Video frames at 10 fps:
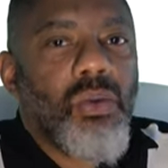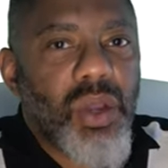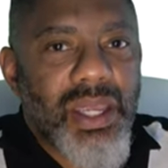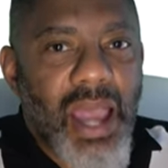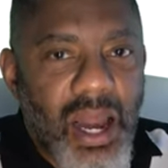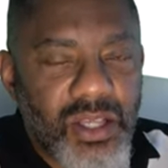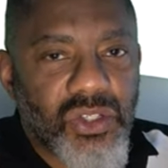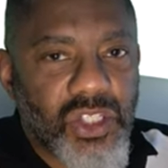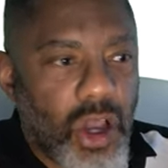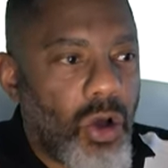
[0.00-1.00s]
We got
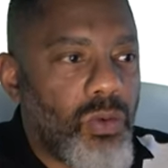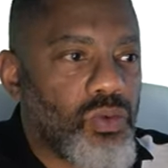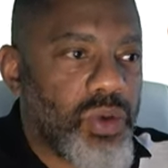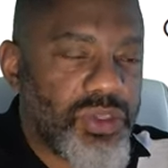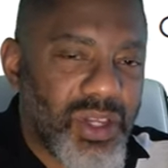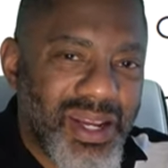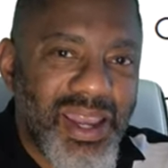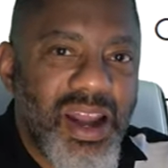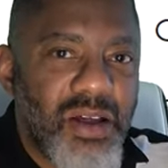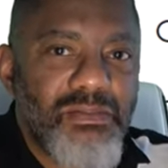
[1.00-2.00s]
it solved with an
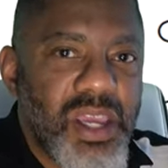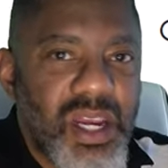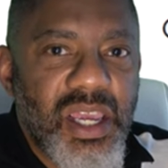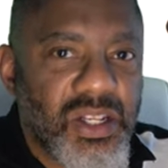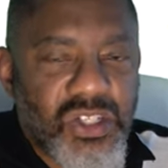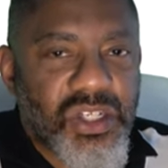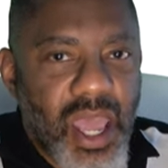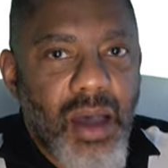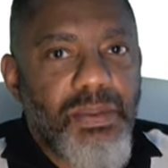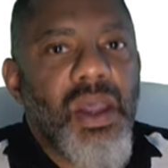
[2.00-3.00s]
intermediate
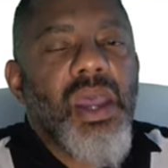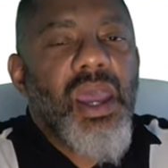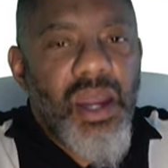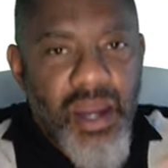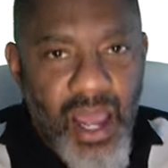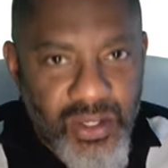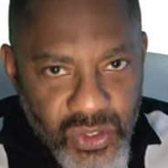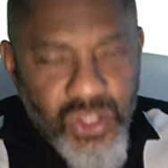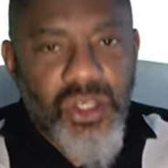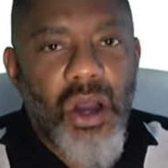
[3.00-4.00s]
step and
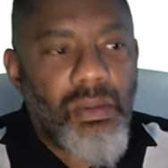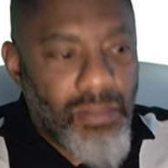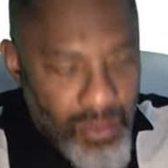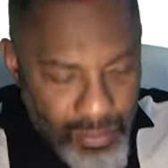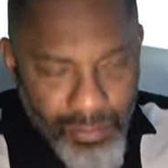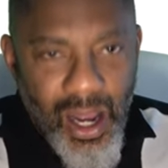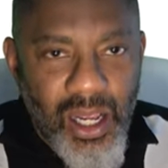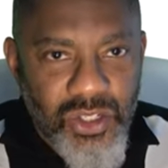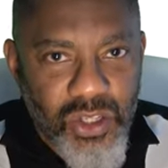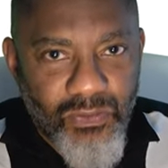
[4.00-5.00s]
not some
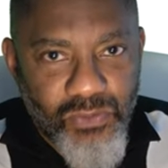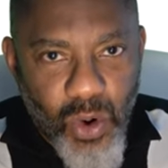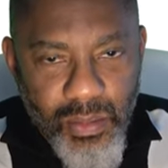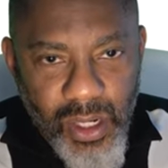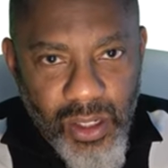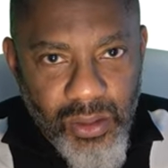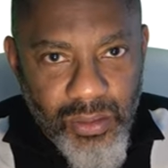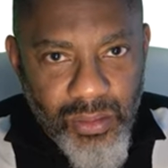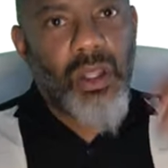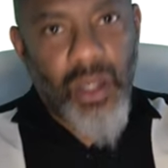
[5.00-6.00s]
monster
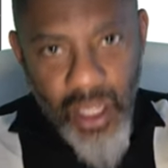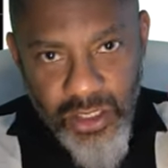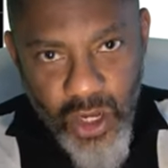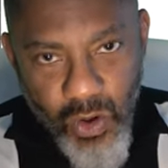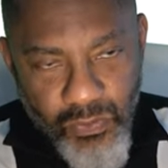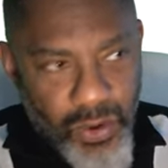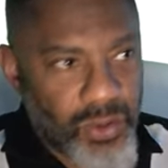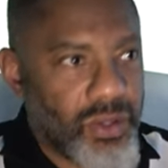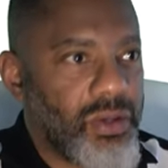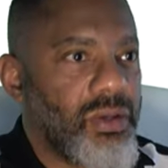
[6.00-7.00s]
formula. Let's go
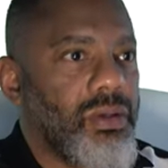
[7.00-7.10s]
further.